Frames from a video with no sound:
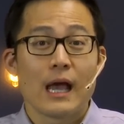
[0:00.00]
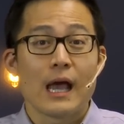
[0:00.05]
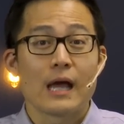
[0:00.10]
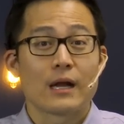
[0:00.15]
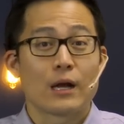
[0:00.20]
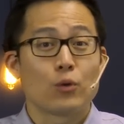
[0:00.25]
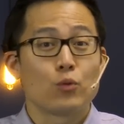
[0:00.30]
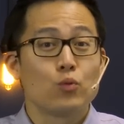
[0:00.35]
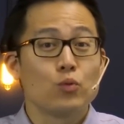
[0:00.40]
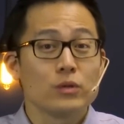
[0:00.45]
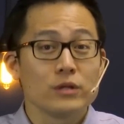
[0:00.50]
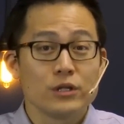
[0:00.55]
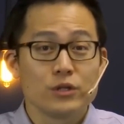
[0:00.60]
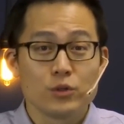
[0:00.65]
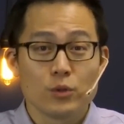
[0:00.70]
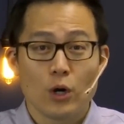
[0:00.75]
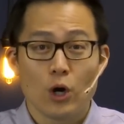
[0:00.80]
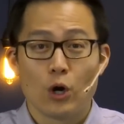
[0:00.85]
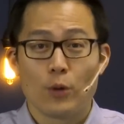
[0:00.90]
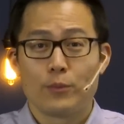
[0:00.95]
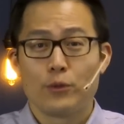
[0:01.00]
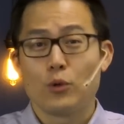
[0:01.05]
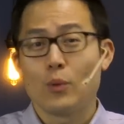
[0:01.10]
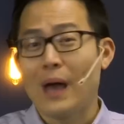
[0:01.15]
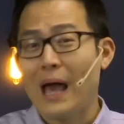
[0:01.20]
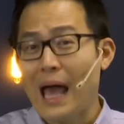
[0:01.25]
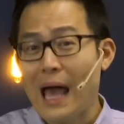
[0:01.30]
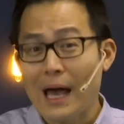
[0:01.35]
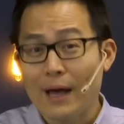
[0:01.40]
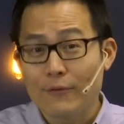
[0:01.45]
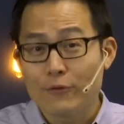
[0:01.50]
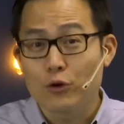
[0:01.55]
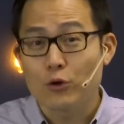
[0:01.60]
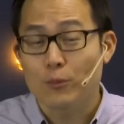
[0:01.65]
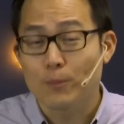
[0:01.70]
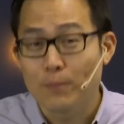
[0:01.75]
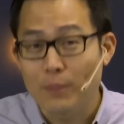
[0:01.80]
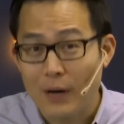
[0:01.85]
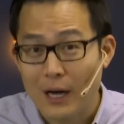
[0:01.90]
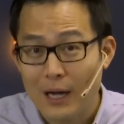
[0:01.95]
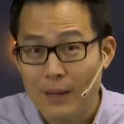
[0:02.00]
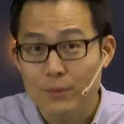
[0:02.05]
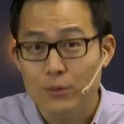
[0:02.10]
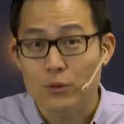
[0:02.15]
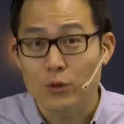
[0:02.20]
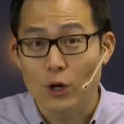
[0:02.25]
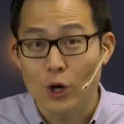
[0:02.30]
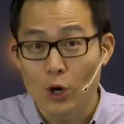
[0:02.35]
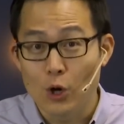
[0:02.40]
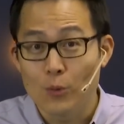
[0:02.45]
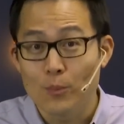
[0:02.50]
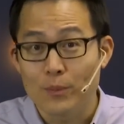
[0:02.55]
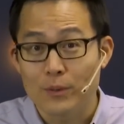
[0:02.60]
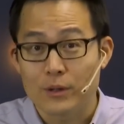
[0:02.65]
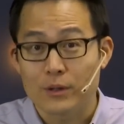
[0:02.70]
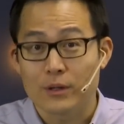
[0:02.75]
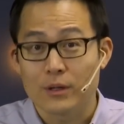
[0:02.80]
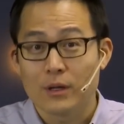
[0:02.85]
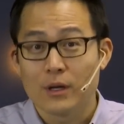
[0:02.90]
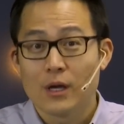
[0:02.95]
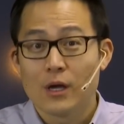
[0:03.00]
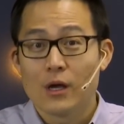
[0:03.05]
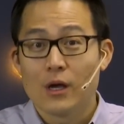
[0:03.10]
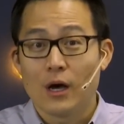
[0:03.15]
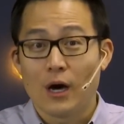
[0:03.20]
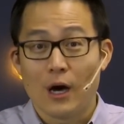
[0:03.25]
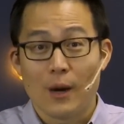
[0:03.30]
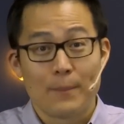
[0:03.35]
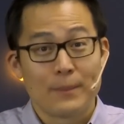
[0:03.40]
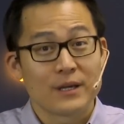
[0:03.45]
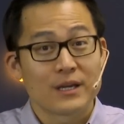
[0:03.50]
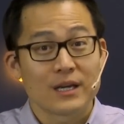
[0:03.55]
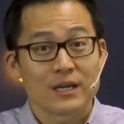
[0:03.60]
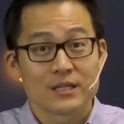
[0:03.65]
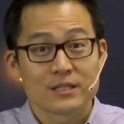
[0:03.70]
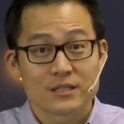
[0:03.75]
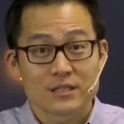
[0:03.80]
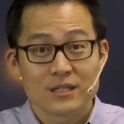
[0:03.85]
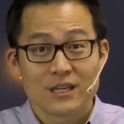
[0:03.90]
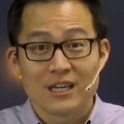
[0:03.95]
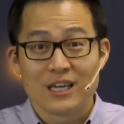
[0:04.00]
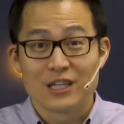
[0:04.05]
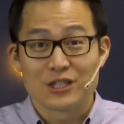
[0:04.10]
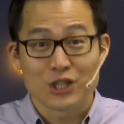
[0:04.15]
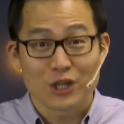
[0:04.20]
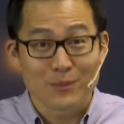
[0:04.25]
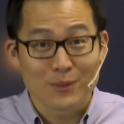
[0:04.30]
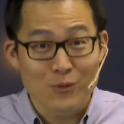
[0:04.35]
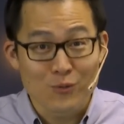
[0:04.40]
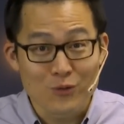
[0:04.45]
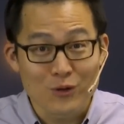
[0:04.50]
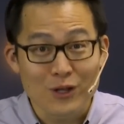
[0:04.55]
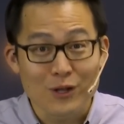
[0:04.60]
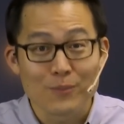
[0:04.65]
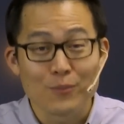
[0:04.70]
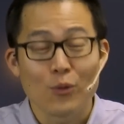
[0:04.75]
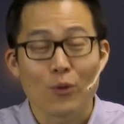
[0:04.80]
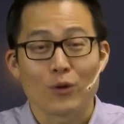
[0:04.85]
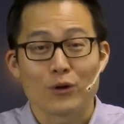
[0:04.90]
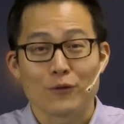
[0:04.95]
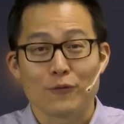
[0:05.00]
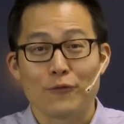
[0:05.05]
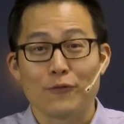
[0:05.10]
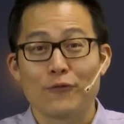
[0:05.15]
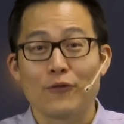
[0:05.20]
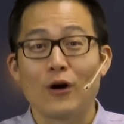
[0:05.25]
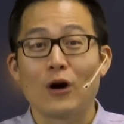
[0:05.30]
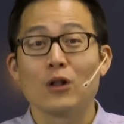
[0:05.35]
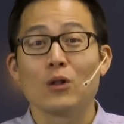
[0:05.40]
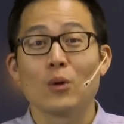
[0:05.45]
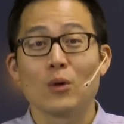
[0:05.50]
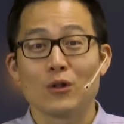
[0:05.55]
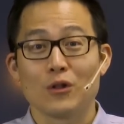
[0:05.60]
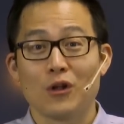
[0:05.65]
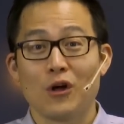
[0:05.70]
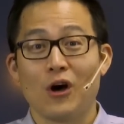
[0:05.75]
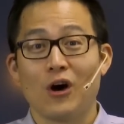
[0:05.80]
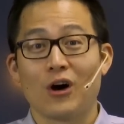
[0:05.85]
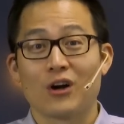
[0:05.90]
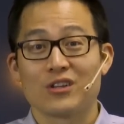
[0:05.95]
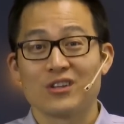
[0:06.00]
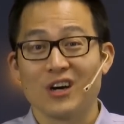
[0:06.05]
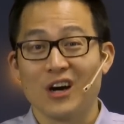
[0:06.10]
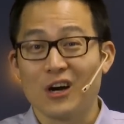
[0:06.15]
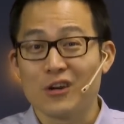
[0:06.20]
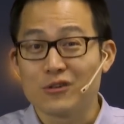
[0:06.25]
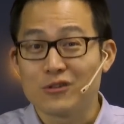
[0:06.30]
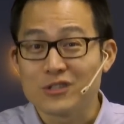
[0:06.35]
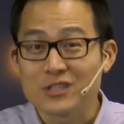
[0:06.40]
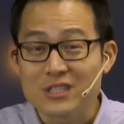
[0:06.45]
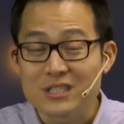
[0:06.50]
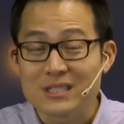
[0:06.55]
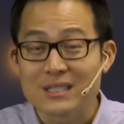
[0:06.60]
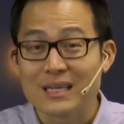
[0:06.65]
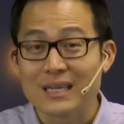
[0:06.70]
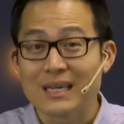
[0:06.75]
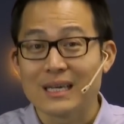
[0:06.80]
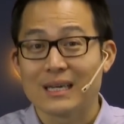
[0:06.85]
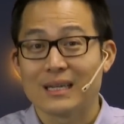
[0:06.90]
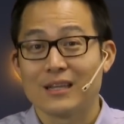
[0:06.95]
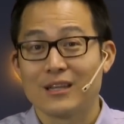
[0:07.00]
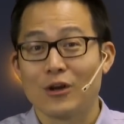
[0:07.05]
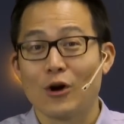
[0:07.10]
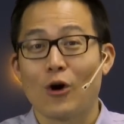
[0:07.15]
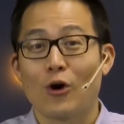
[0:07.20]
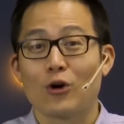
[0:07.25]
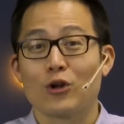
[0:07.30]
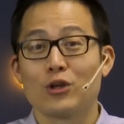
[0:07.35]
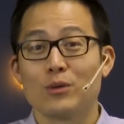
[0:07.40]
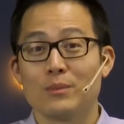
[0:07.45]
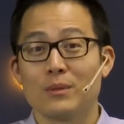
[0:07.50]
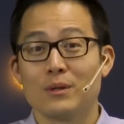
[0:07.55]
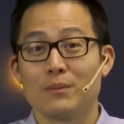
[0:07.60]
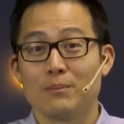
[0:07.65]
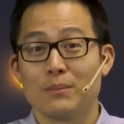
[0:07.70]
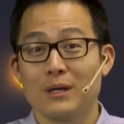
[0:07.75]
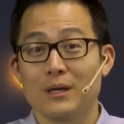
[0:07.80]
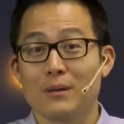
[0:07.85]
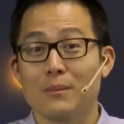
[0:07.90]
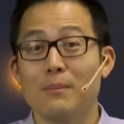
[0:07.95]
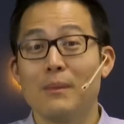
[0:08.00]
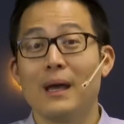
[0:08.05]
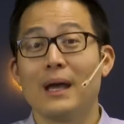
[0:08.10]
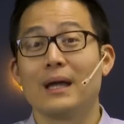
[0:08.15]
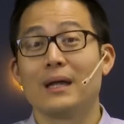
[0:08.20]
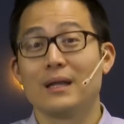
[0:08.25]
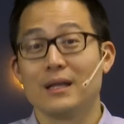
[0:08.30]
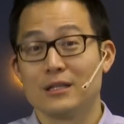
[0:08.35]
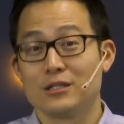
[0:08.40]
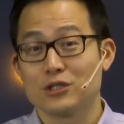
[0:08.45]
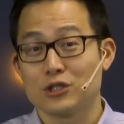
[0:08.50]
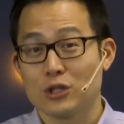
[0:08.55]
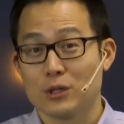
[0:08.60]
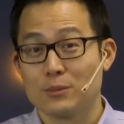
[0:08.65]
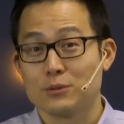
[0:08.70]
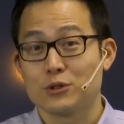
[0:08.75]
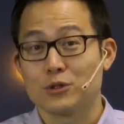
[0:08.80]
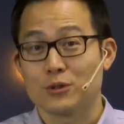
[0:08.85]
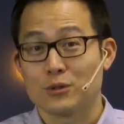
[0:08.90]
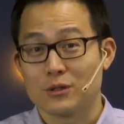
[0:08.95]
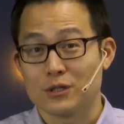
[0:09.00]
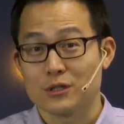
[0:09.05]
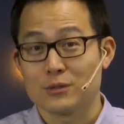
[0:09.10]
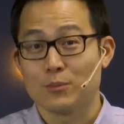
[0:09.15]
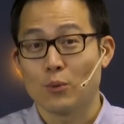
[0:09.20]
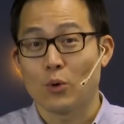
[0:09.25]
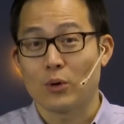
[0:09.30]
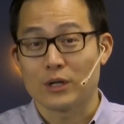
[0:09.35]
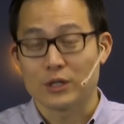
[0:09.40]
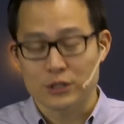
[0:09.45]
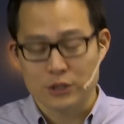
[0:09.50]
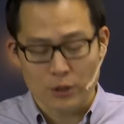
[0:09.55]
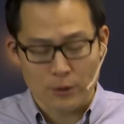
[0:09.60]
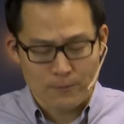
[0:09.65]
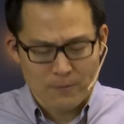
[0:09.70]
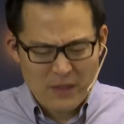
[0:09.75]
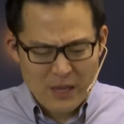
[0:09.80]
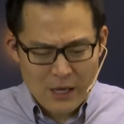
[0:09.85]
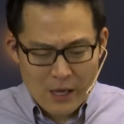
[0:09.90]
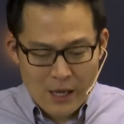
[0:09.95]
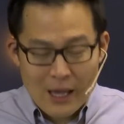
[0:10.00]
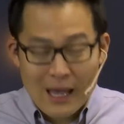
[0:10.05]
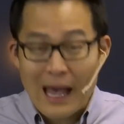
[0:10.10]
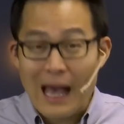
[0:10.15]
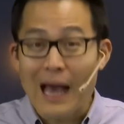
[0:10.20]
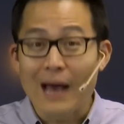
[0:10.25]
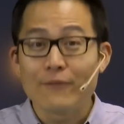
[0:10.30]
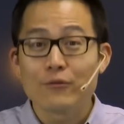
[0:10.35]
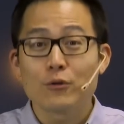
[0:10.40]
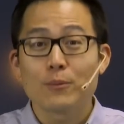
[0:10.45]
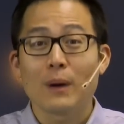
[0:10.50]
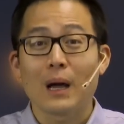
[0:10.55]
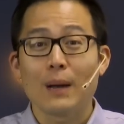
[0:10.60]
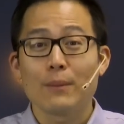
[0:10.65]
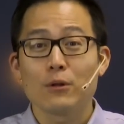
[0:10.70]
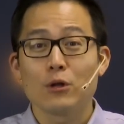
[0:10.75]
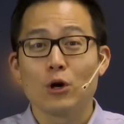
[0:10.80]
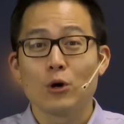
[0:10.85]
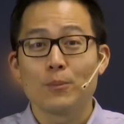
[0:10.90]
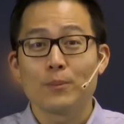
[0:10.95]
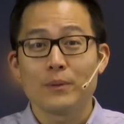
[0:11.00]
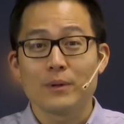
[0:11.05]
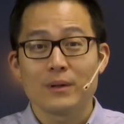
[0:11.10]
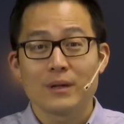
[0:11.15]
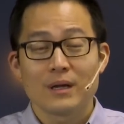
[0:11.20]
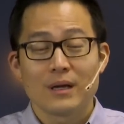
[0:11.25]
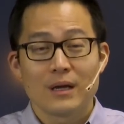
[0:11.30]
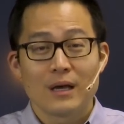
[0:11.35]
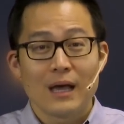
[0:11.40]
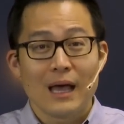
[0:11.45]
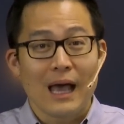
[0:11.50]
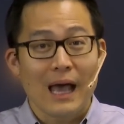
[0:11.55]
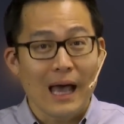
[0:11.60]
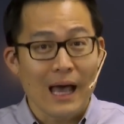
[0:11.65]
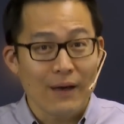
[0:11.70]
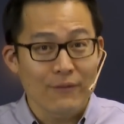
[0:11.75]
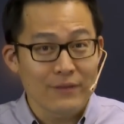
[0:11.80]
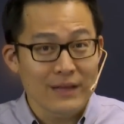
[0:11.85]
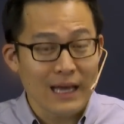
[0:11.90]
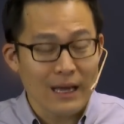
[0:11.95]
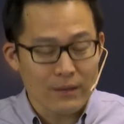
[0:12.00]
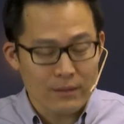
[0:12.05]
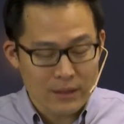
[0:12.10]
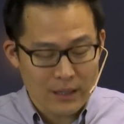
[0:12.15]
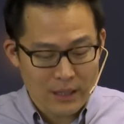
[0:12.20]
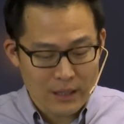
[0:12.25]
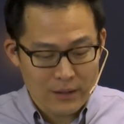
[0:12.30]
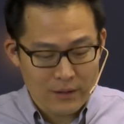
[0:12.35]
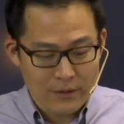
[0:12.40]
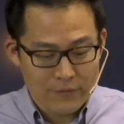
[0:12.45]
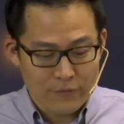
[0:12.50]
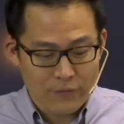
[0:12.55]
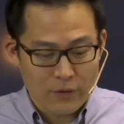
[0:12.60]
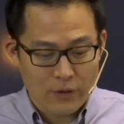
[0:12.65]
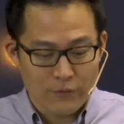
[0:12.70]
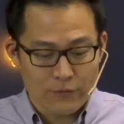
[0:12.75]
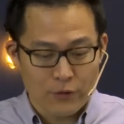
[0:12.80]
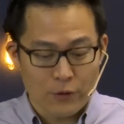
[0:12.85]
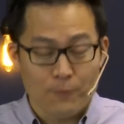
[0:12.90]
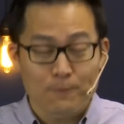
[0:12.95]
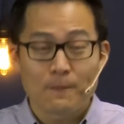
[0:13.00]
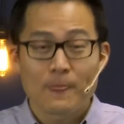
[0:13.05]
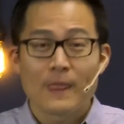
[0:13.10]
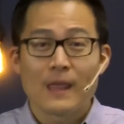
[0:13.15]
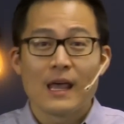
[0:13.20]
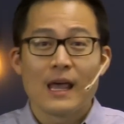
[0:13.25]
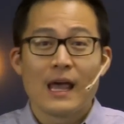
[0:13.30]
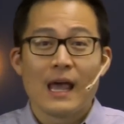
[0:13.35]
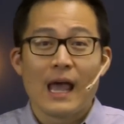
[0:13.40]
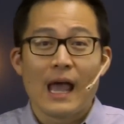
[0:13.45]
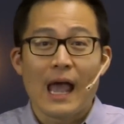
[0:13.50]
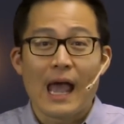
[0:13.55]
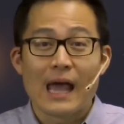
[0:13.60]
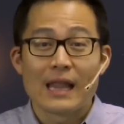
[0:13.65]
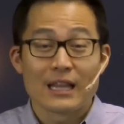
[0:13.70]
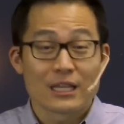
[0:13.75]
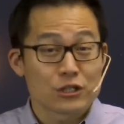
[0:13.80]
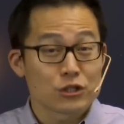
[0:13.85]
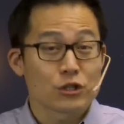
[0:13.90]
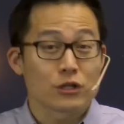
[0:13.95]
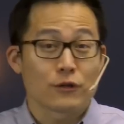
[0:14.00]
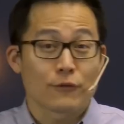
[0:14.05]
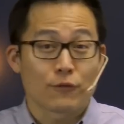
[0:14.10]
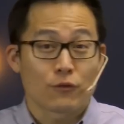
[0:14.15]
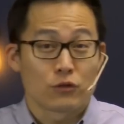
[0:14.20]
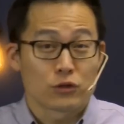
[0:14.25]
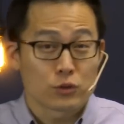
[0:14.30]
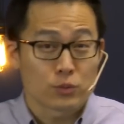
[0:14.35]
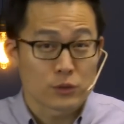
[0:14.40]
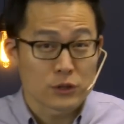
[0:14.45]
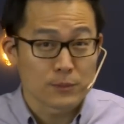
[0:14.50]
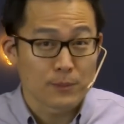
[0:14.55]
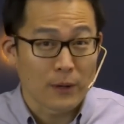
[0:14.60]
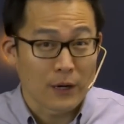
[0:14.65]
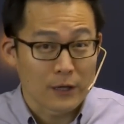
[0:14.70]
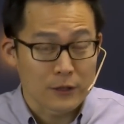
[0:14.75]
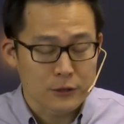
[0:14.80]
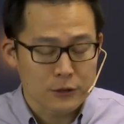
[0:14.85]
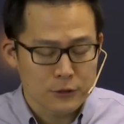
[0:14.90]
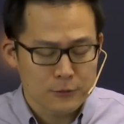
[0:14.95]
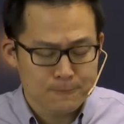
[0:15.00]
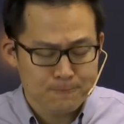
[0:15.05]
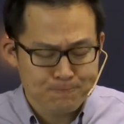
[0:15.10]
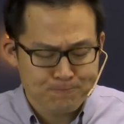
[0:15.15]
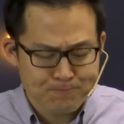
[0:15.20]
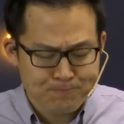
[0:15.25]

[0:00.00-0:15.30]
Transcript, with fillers: And I really do hope you have your Bible opened uh, because it's going to be really important to follow along, to understand the argument being made in Scripture this morning. So have your Bible open, have the outline in front of you, and let's look at the first response.